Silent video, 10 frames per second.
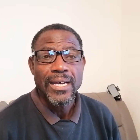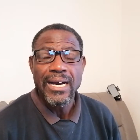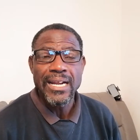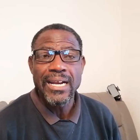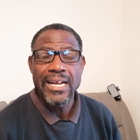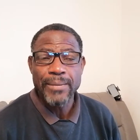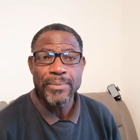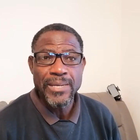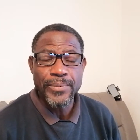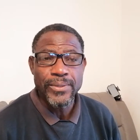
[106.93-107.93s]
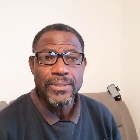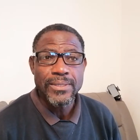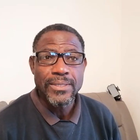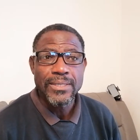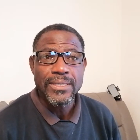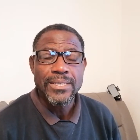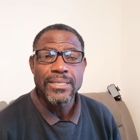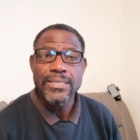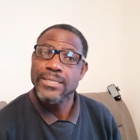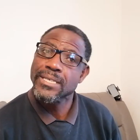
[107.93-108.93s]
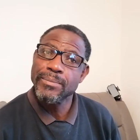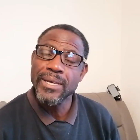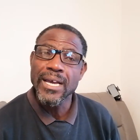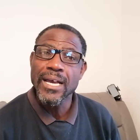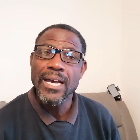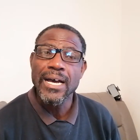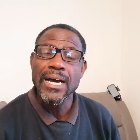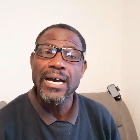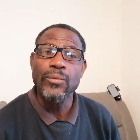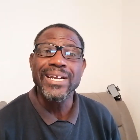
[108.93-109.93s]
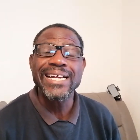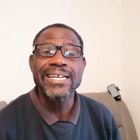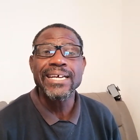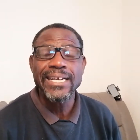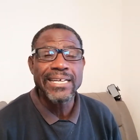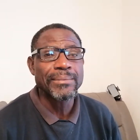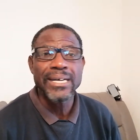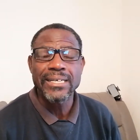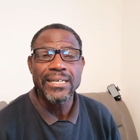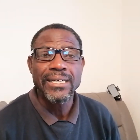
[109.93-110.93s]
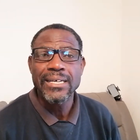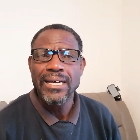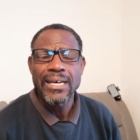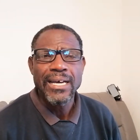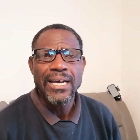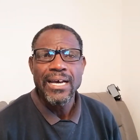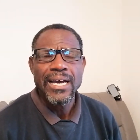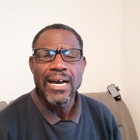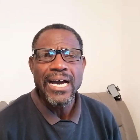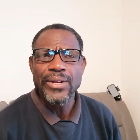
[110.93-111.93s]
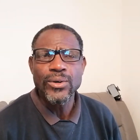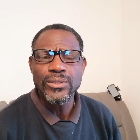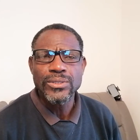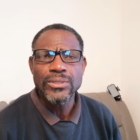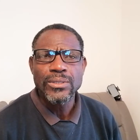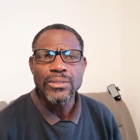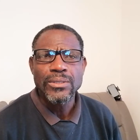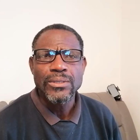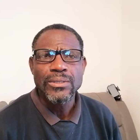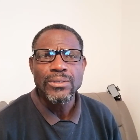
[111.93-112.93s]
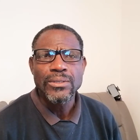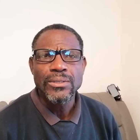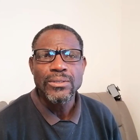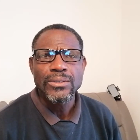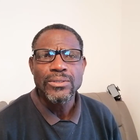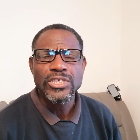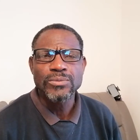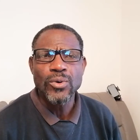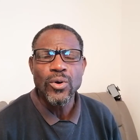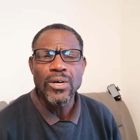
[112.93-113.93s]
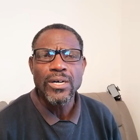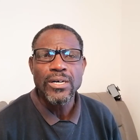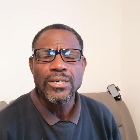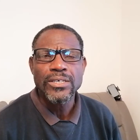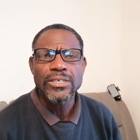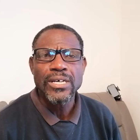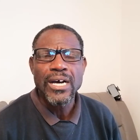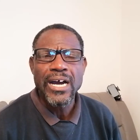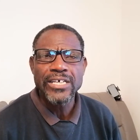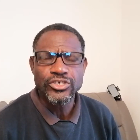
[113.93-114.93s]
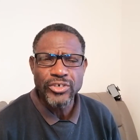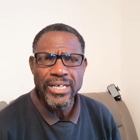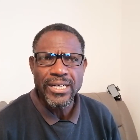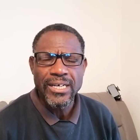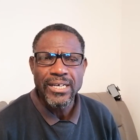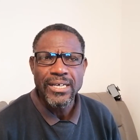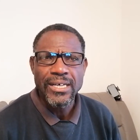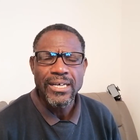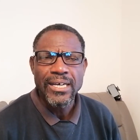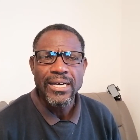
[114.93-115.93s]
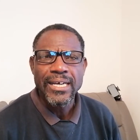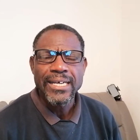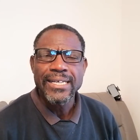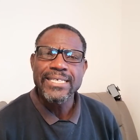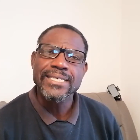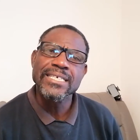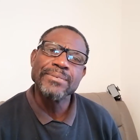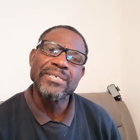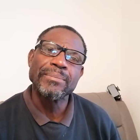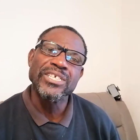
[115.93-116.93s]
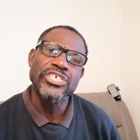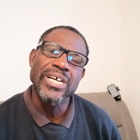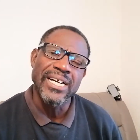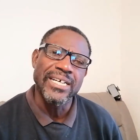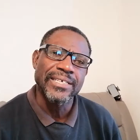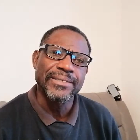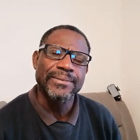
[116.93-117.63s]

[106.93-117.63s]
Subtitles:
And a lot of people see me, and when I tell them that I don't smoke or drink, they seem a bit shocked.